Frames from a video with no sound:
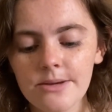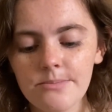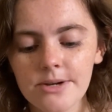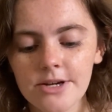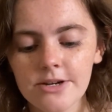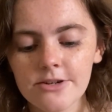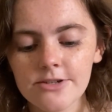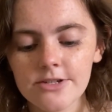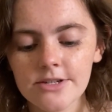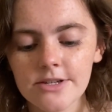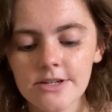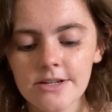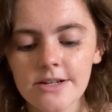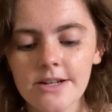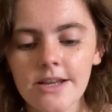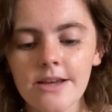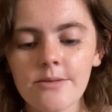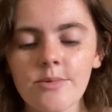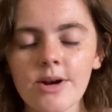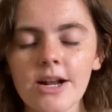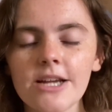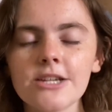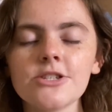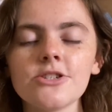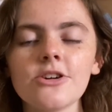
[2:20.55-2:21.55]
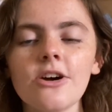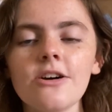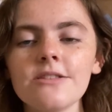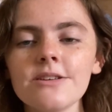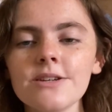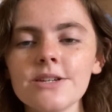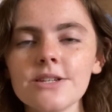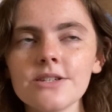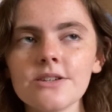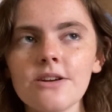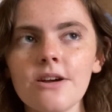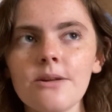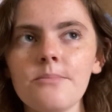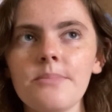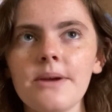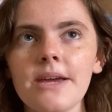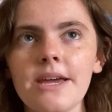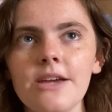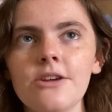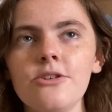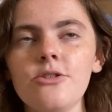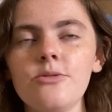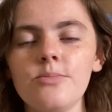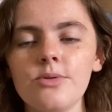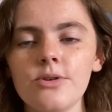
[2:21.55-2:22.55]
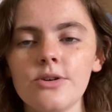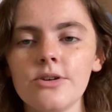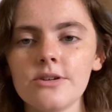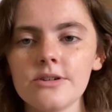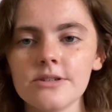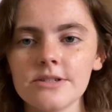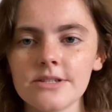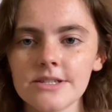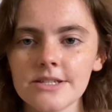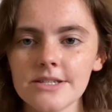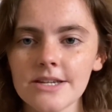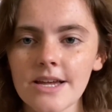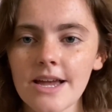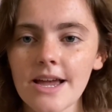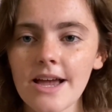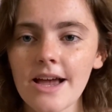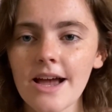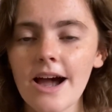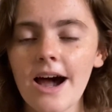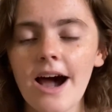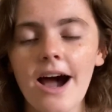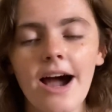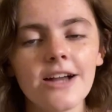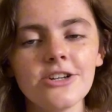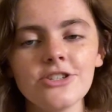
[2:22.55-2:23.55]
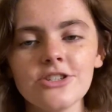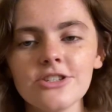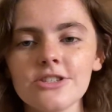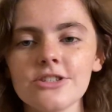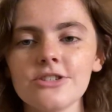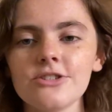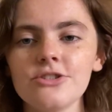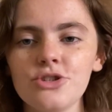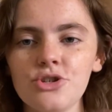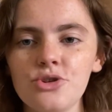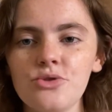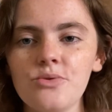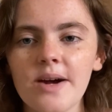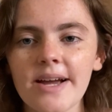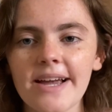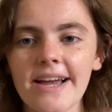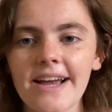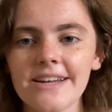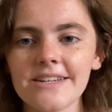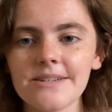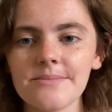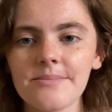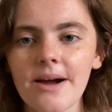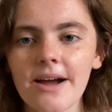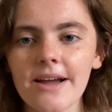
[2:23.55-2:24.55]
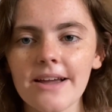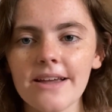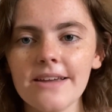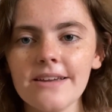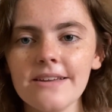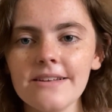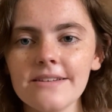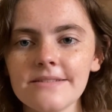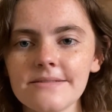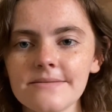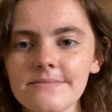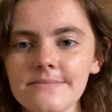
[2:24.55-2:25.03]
Pearson. And when I saw this on Pango Books, I just knew I had to buy it.